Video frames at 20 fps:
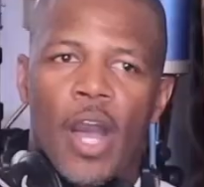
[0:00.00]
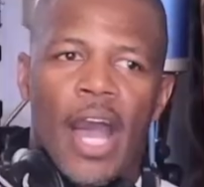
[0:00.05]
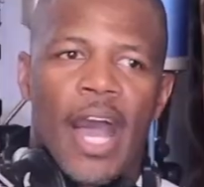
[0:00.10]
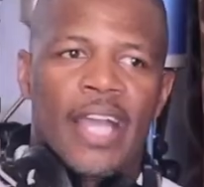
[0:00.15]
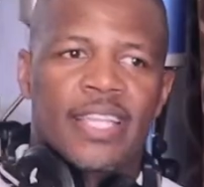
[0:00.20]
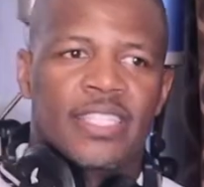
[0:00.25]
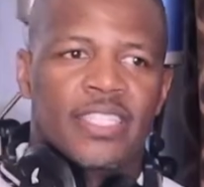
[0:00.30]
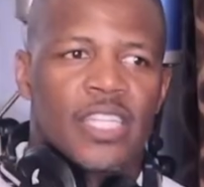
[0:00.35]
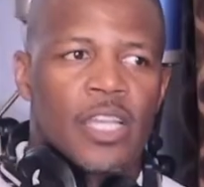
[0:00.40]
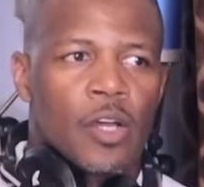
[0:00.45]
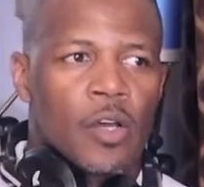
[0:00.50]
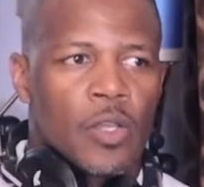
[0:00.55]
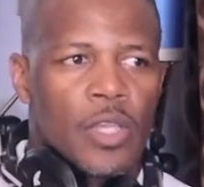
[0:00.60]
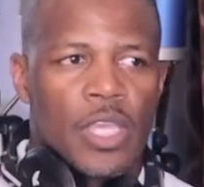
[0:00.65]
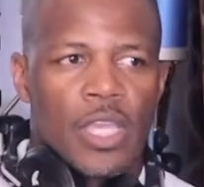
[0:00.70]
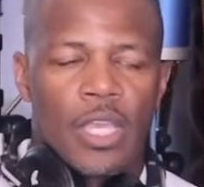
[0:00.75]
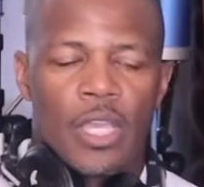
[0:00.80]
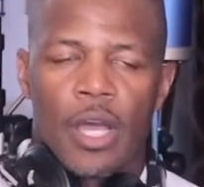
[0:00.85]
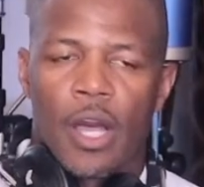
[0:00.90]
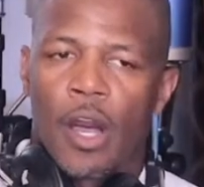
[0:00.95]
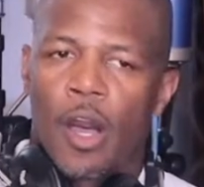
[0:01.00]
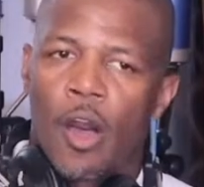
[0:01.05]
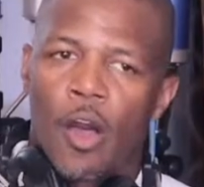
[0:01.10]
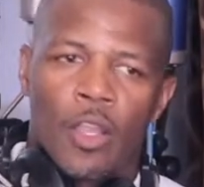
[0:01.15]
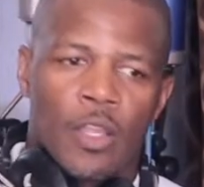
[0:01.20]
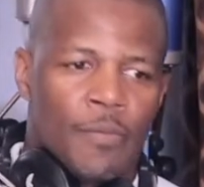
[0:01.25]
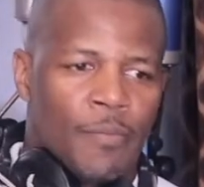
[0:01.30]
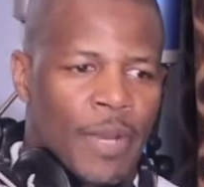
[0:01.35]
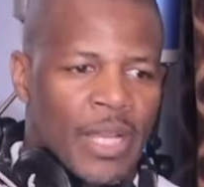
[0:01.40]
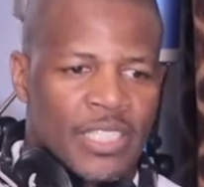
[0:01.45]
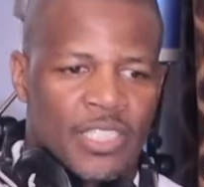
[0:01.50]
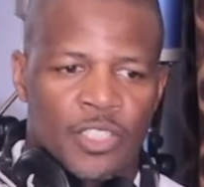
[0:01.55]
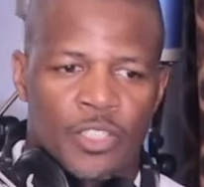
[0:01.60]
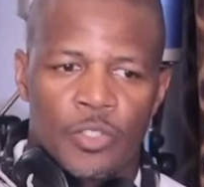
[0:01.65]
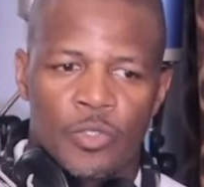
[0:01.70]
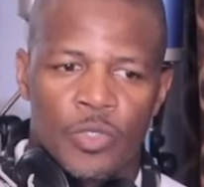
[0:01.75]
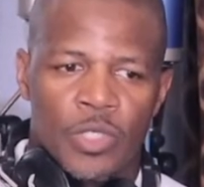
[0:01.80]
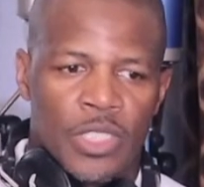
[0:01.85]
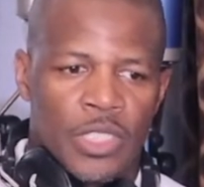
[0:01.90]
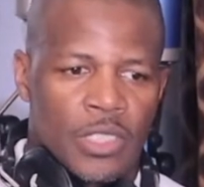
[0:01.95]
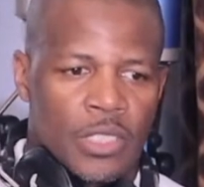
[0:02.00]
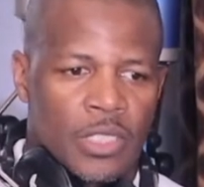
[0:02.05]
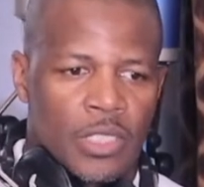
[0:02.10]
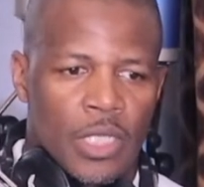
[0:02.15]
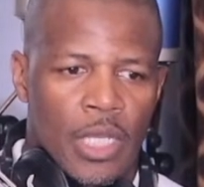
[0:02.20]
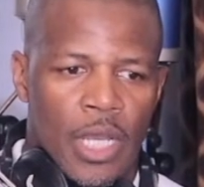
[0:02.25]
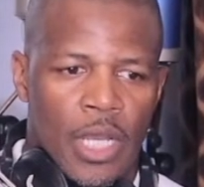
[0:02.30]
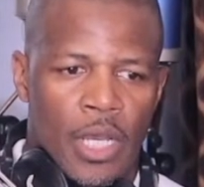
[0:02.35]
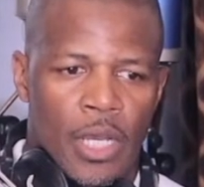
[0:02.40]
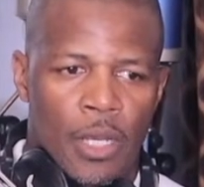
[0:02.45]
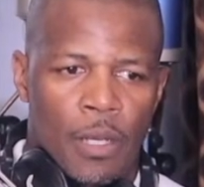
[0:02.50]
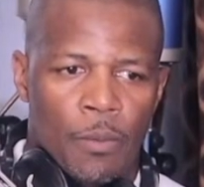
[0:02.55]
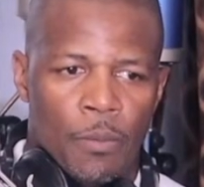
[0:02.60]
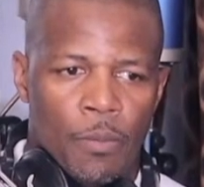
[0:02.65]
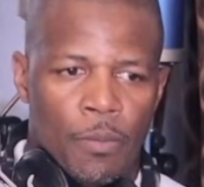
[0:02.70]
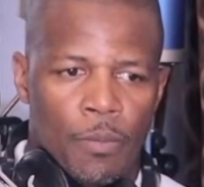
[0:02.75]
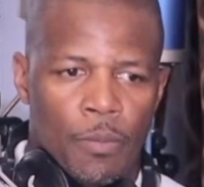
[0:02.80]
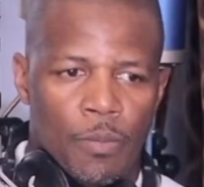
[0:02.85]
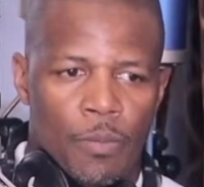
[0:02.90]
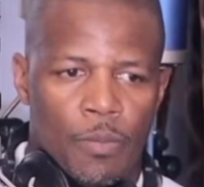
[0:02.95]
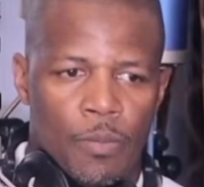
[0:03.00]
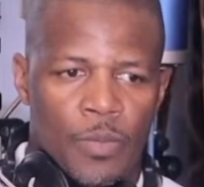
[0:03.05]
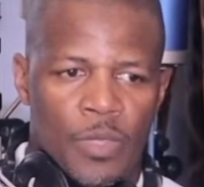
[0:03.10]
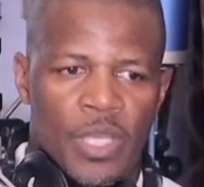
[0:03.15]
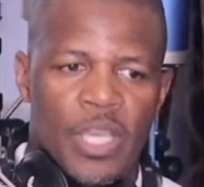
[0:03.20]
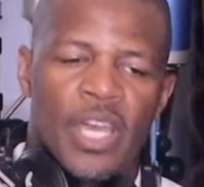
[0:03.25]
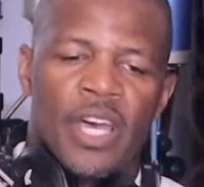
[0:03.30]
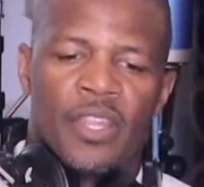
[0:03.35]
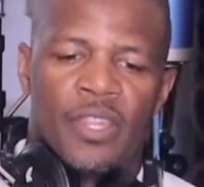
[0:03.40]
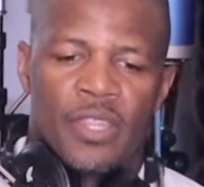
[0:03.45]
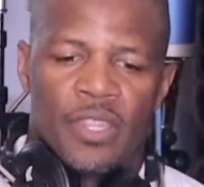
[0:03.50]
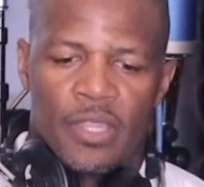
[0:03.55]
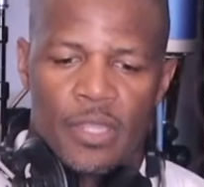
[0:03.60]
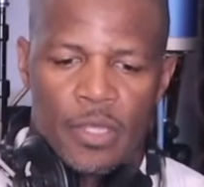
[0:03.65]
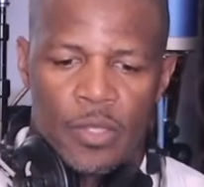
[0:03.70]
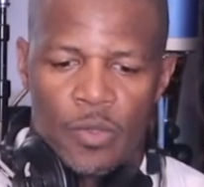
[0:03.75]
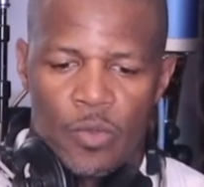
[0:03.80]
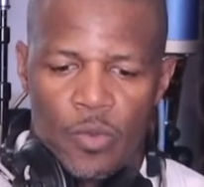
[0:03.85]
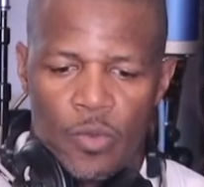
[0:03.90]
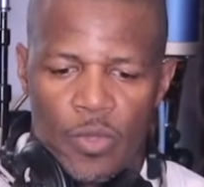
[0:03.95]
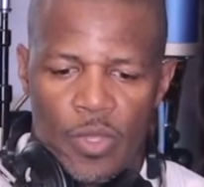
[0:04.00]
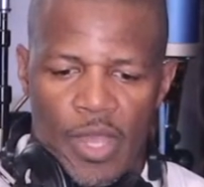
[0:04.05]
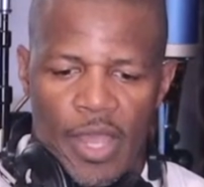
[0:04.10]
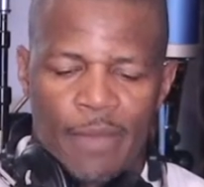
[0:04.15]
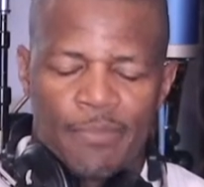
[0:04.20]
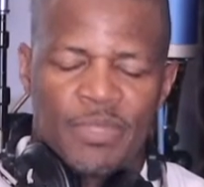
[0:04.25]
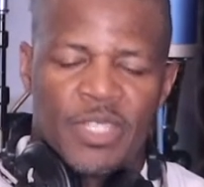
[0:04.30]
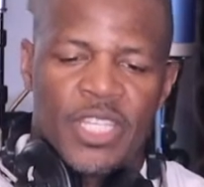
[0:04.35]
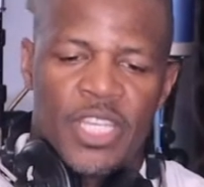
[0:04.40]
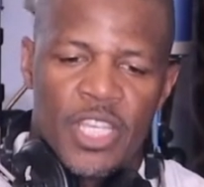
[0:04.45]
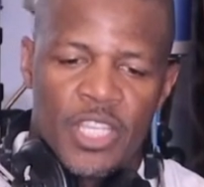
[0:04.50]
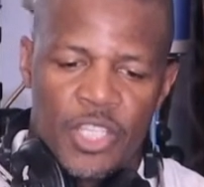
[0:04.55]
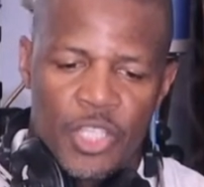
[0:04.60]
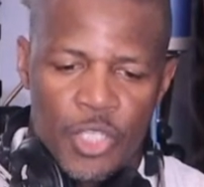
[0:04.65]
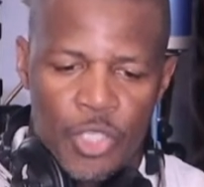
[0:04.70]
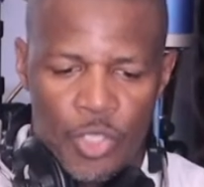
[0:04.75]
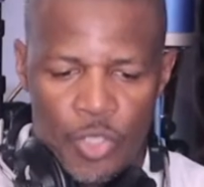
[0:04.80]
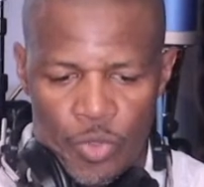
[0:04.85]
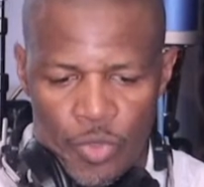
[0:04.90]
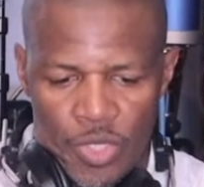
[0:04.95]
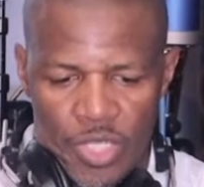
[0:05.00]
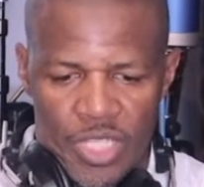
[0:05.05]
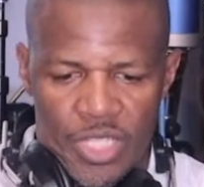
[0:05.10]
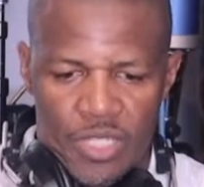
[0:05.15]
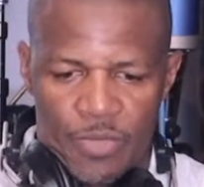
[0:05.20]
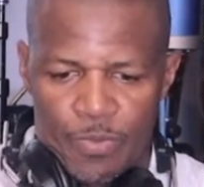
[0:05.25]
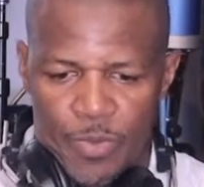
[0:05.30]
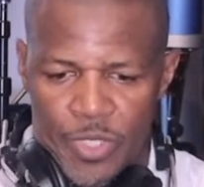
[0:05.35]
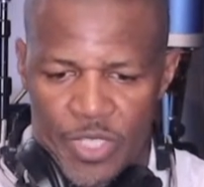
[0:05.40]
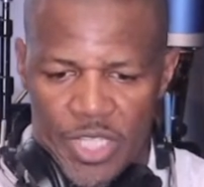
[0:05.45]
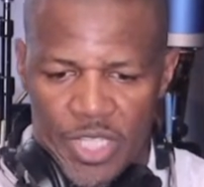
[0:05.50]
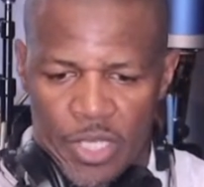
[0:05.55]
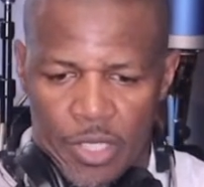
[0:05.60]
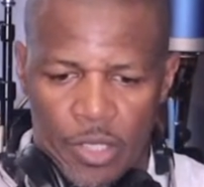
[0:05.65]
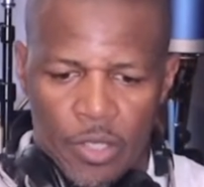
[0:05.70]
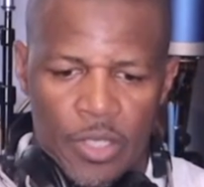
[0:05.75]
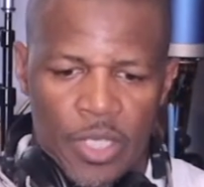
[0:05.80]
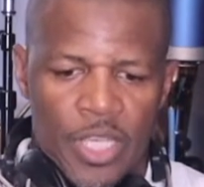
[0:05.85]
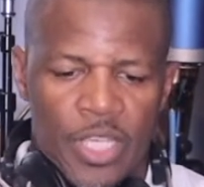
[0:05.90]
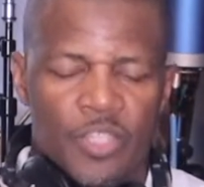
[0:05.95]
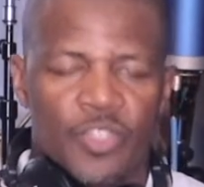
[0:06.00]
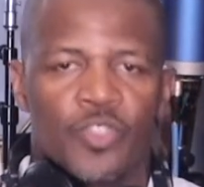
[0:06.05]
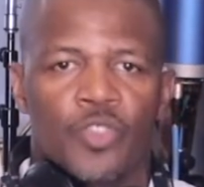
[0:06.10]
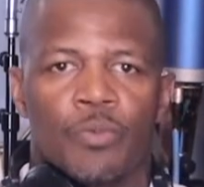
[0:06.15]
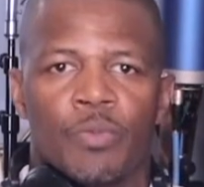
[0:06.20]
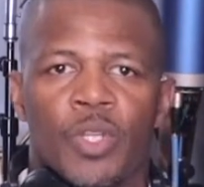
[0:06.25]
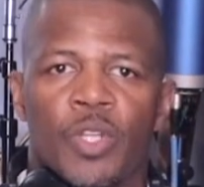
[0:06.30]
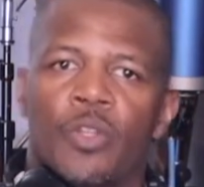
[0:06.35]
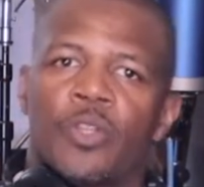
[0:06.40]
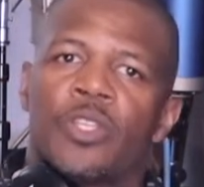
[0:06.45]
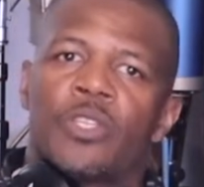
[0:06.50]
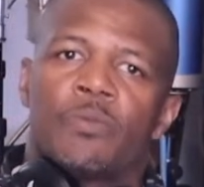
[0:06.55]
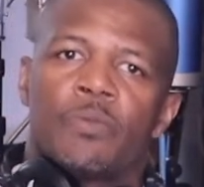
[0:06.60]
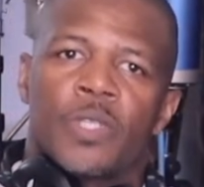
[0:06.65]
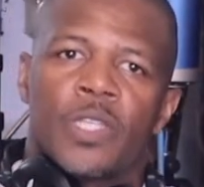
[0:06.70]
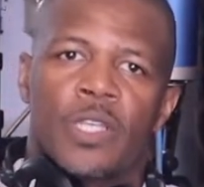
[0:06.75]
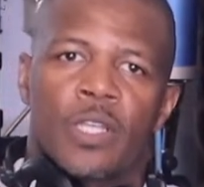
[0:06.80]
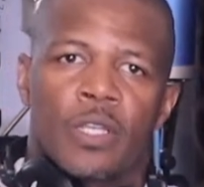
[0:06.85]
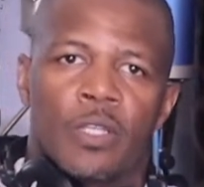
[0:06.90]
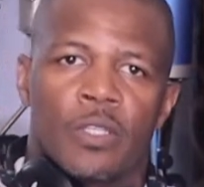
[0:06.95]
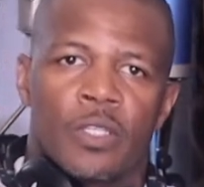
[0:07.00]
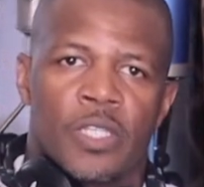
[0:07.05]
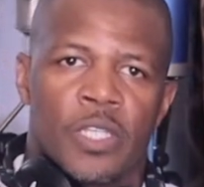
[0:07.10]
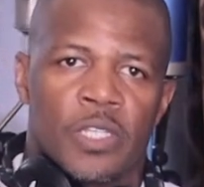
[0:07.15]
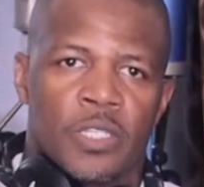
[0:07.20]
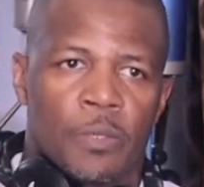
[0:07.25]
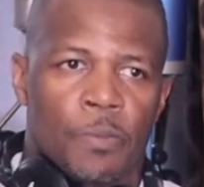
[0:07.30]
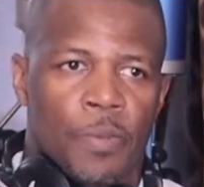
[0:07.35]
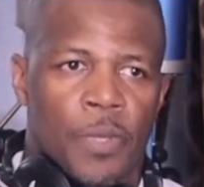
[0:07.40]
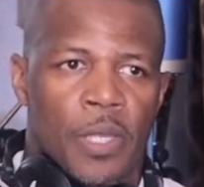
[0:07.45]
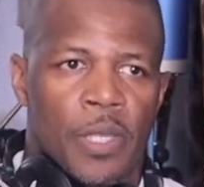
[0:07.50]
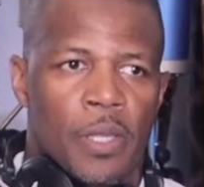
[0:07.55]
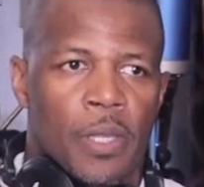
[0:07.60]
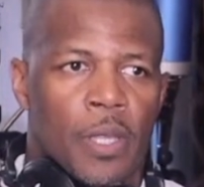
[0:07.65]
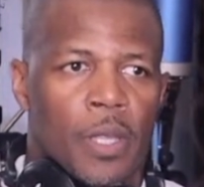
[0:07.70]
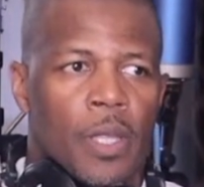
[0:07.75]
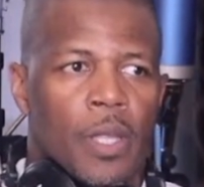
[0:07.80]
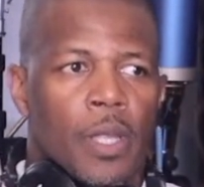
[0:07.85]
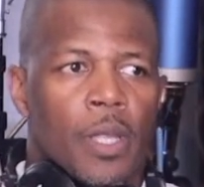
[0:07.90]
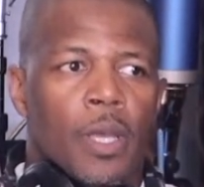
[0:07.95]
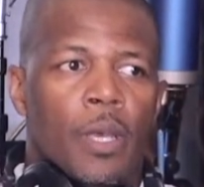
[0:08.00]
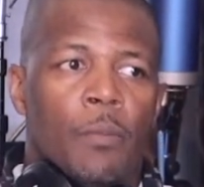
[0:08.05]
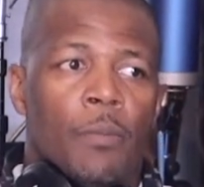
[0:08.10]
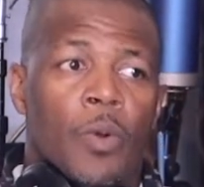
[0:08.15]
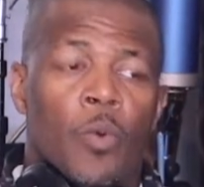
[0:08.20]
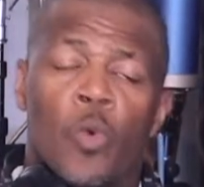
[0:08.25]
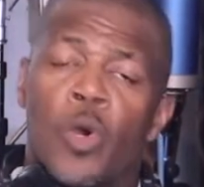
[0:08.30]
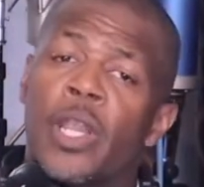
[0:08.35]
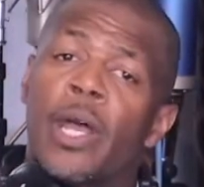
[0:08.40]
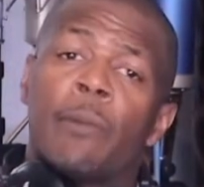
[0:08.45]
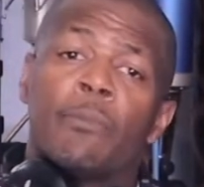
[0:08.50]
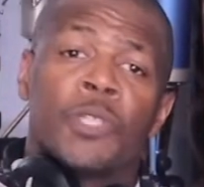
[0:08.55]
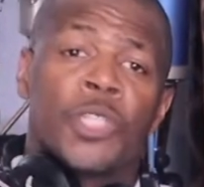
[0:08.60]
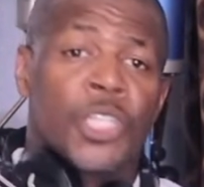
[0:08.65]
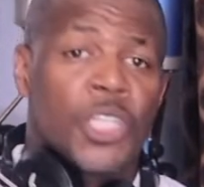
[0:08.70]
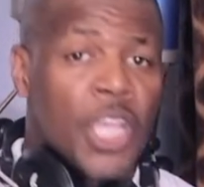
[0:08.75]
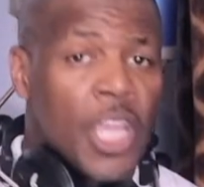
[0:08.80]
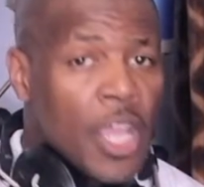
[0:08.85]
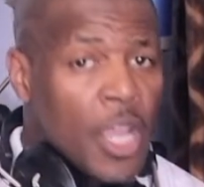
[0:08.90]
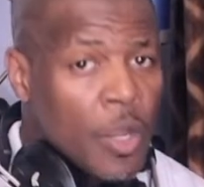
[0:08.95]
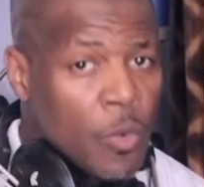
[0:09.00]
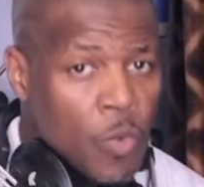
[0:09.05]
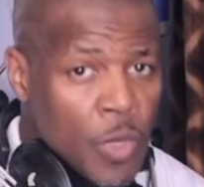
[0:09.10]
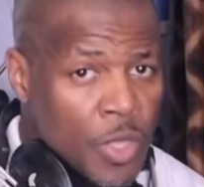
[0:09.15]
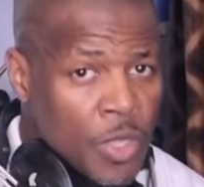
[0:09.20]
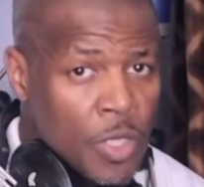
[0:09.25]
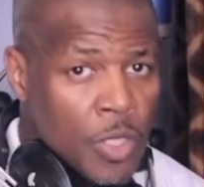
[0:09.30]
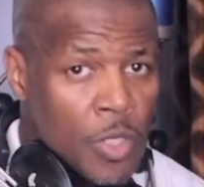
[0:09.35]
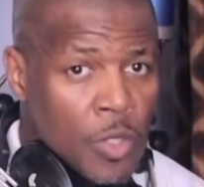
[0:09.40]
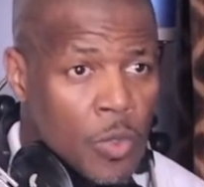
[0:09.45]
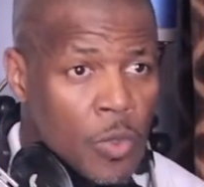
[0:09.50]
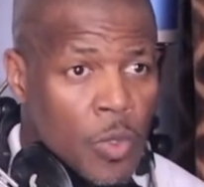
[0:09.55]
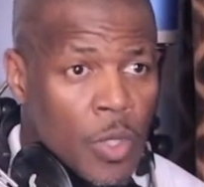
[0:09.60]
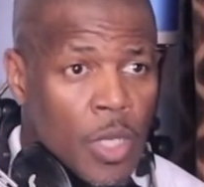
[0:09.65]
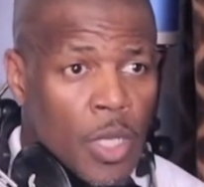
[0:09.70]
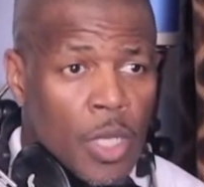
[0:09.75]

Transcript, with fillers: i tell all of my students um, yeah i'm teaching you this particular instrument or this particular discipline but what i'm sharing with you